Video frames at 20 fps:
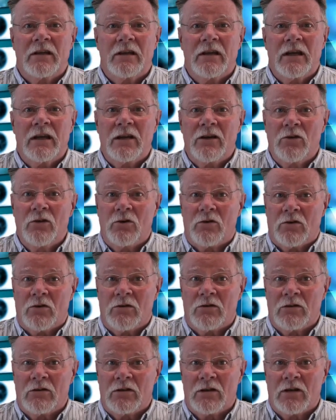In
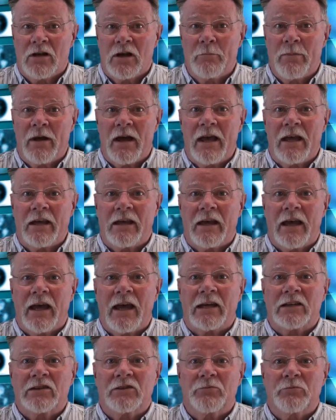law, obeying
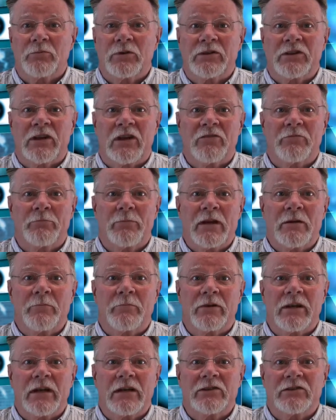acts which have been
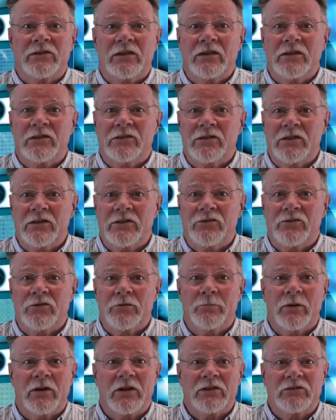placed in
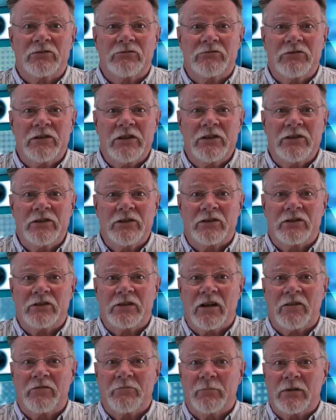situ by treasonous
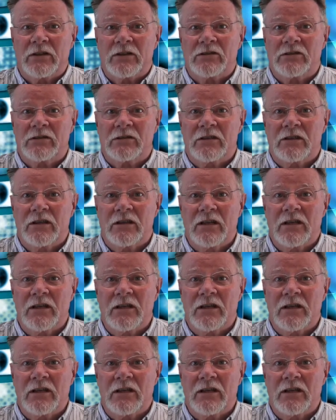governments